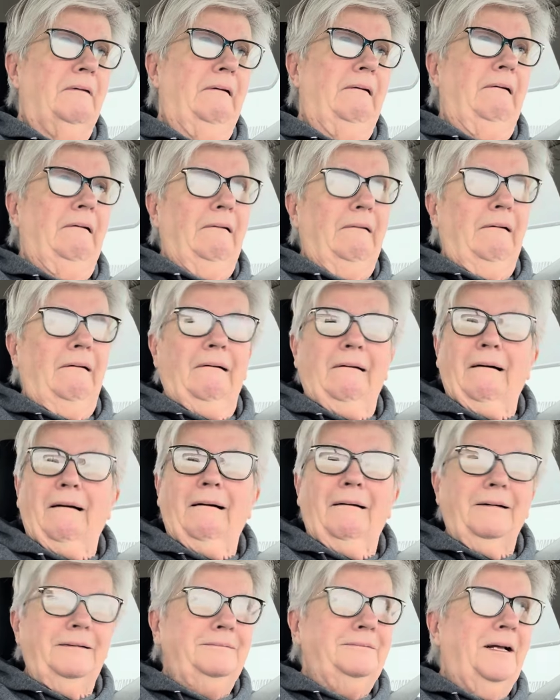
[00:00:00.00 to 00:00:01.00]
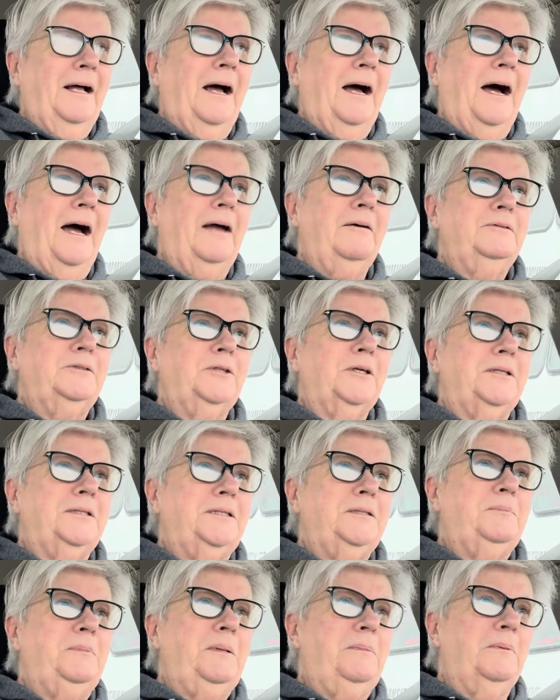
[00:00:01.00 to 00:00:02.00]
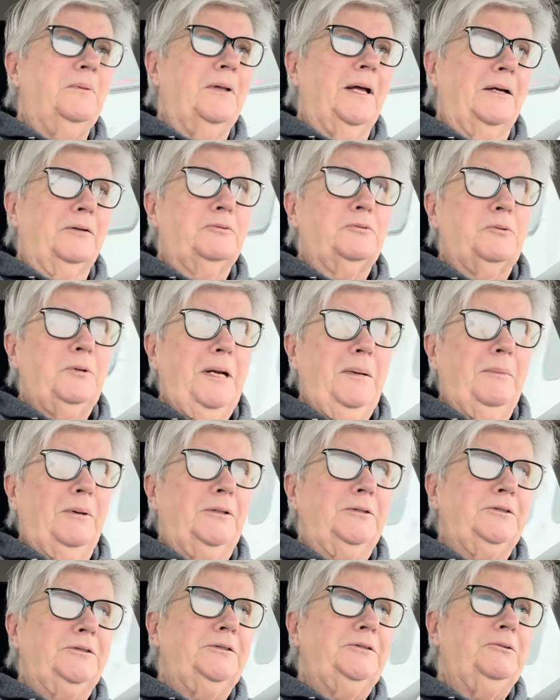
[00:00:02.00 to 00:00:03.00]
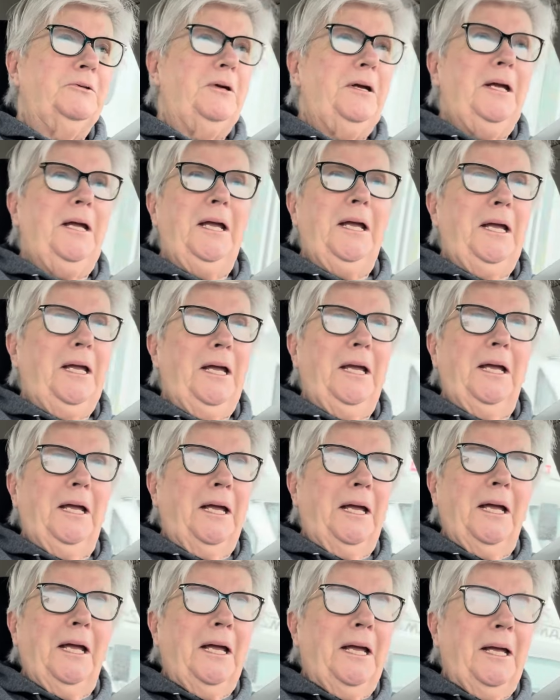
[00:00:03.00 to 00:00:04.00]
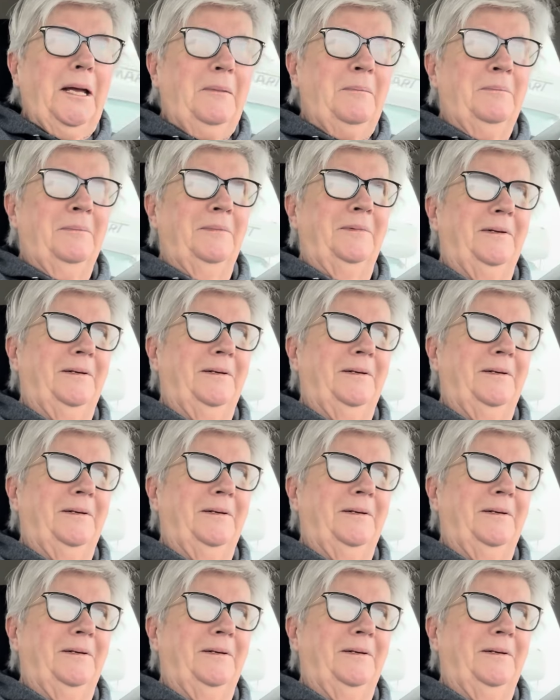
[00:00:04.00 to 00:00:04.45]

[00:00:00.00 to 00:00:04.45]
I always look at these people like, dreamers, dream.